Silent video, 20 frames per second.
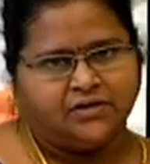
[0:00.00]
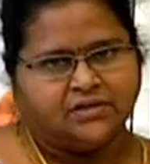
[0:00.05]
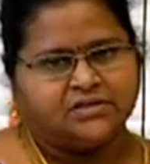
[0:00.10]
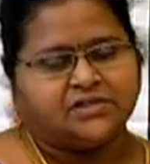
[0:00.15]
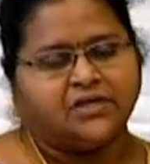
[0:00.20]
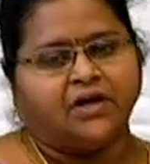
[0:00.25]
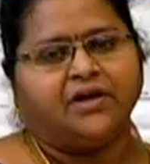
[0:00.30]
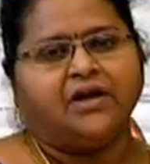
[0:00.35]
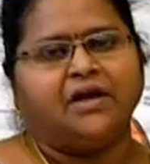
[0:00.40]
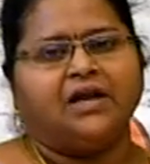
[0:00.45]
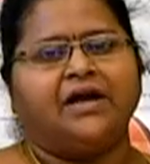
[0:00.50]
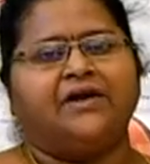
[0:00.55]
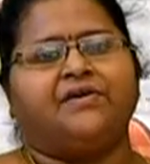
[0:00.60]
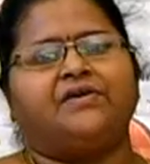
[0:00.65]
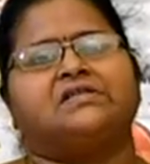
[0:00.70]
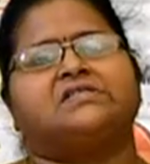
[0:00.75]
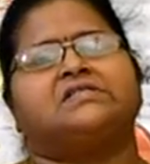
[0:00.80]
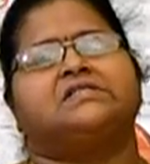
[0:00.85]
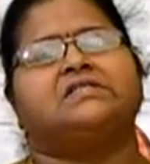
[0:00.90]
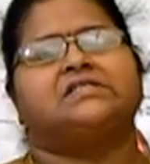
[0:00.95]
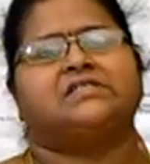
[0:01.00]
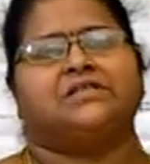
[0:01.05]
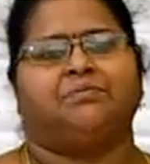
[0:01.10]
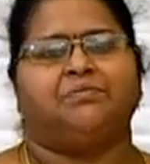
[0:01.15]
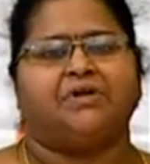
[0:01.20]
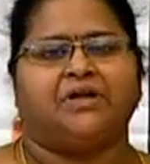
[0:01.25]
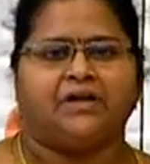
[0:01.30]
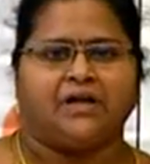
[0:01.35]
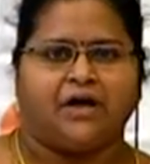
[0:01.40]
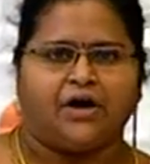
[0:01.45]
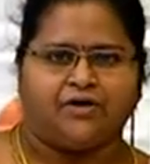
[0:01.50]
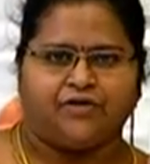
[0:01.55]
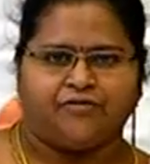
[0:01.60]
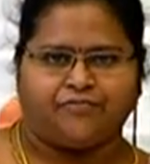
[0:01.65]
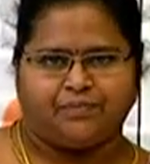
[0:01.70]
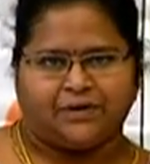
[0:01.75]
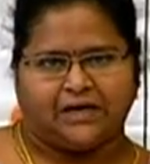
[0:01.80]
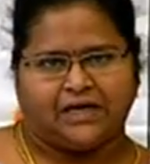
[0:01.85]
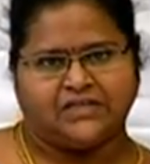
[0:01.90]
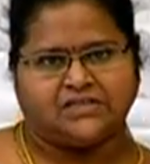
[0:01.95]
The circulatory system in that
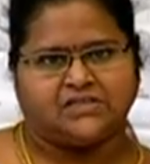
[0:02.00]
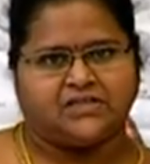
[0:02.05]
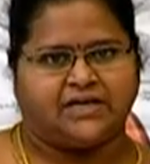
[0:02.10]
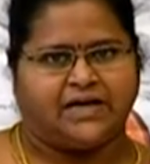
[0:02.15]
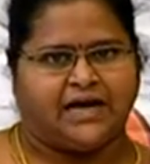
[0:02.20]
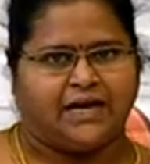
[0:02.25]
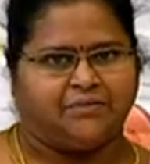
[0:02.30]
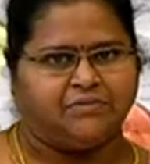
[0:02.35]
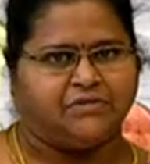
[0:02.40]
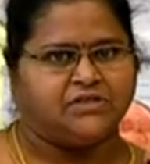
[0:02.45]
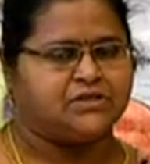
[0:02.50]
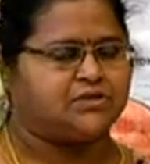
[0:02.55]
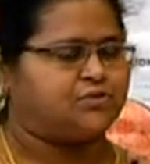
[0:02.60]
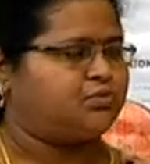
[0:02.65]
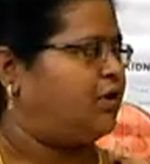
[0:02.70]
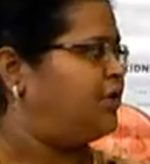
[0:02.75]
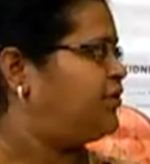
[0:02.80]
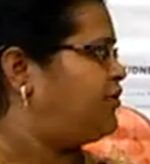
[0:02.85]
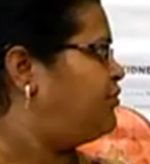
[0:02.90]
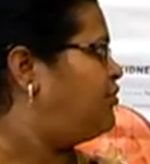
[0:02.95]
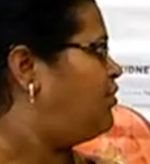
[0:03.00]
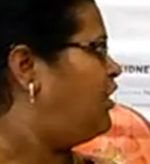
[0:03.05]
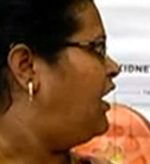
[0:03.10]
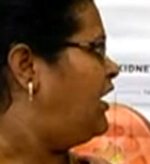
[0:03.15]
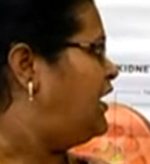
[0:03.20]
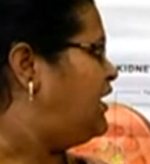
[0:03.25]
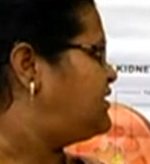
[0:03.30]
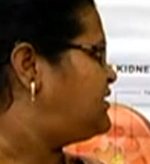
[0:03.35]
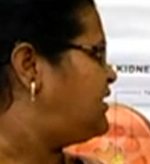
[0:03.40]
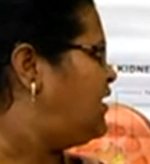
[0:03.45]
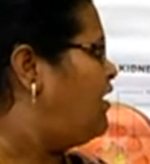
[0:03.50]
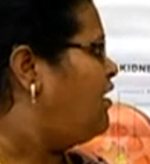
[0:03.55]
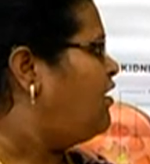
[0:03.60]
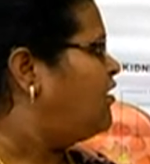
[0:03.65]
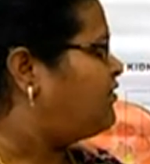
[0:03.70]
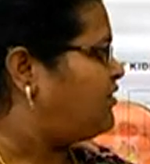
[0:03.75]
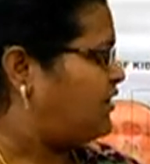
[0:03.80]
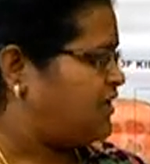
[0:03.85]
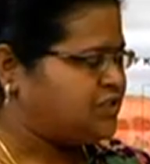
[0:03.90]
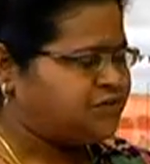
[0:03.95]
of plants and animals is what you call as
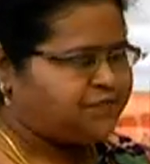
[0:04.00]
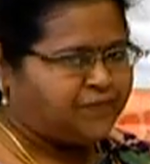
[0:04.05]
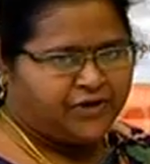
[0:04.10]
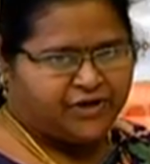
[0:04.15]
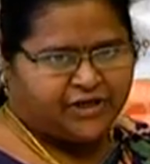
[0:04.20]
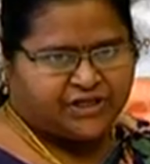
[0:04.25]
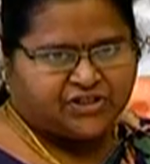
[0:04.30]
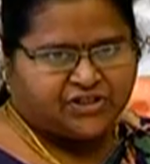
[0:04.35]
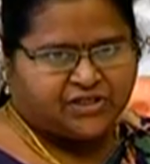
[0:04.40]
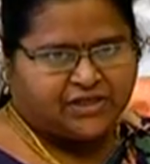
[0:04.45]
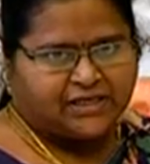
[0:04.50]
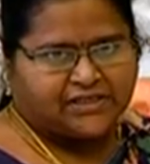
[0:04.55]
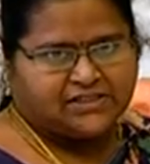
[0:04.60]
transportation.